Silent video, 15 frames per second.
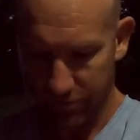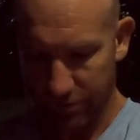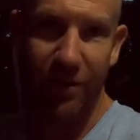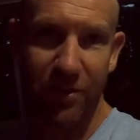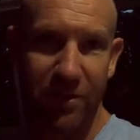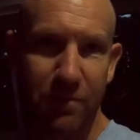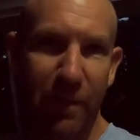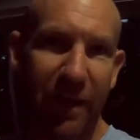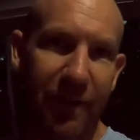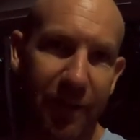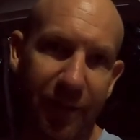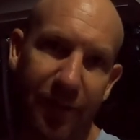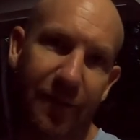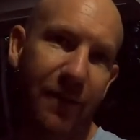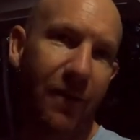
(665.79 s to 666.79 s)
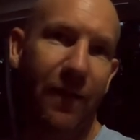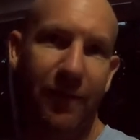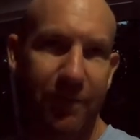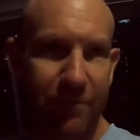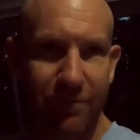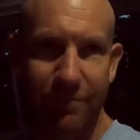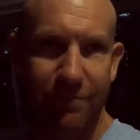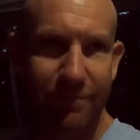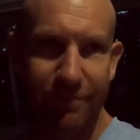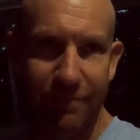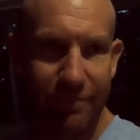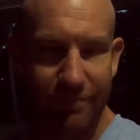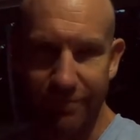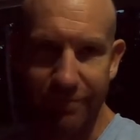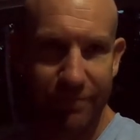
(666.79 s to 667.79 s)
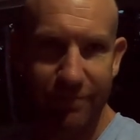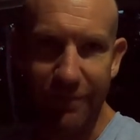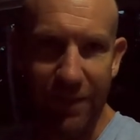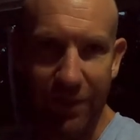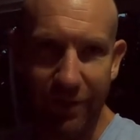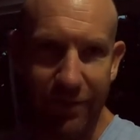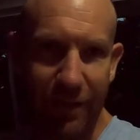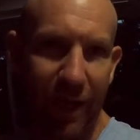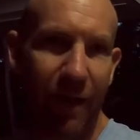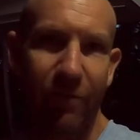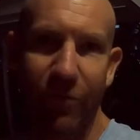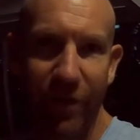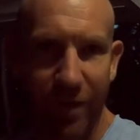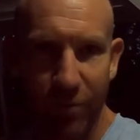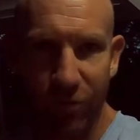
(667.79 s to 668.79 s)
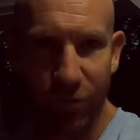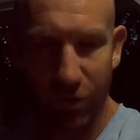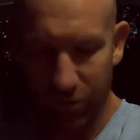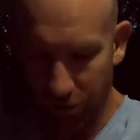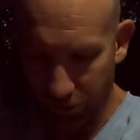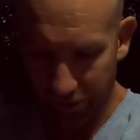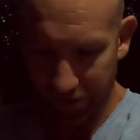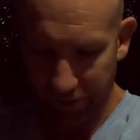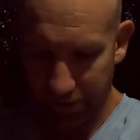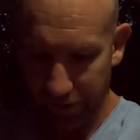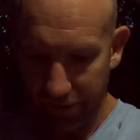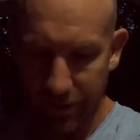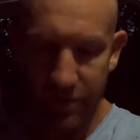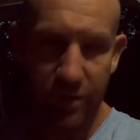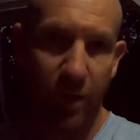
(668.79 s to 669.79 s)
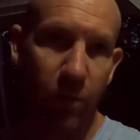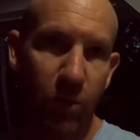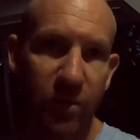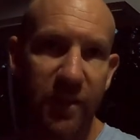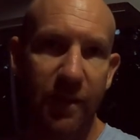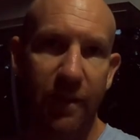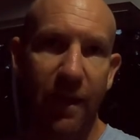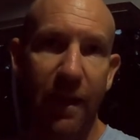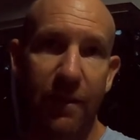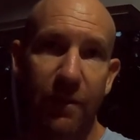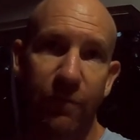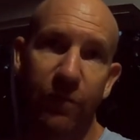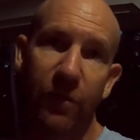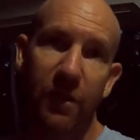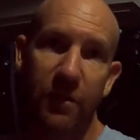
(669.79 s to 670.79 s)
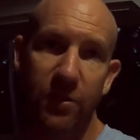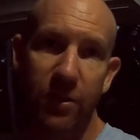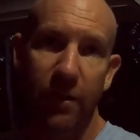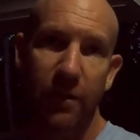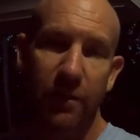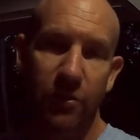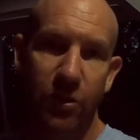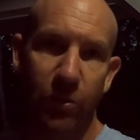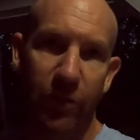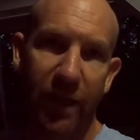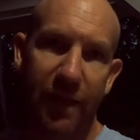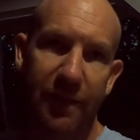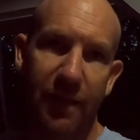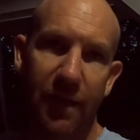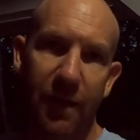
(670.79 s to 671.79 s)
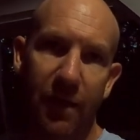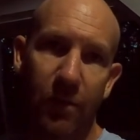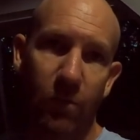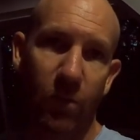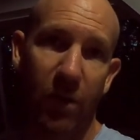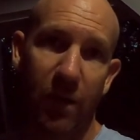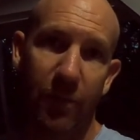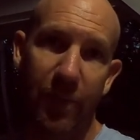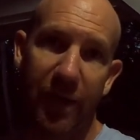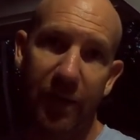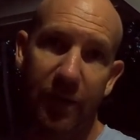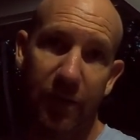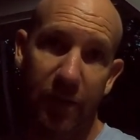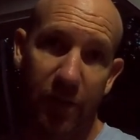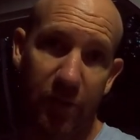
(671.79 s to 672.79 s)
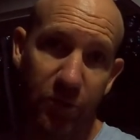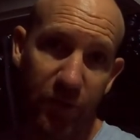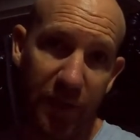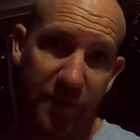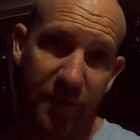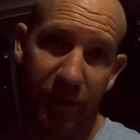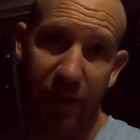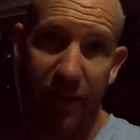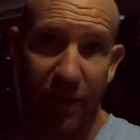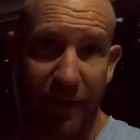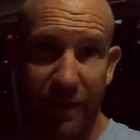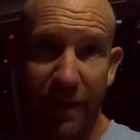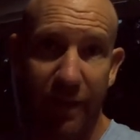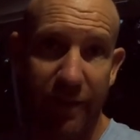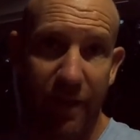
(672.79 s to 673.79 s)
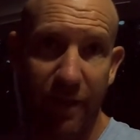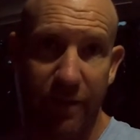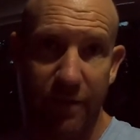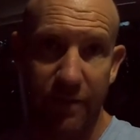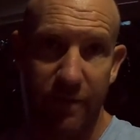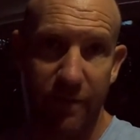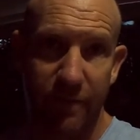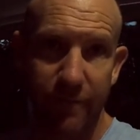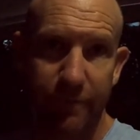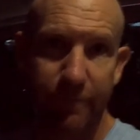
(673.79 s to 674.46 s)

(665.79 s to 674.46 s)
I just make it like, you know, half an hour before I'm cooking. So we'll sit that in the fridge, chill that down while I make the dressing and cut the onions.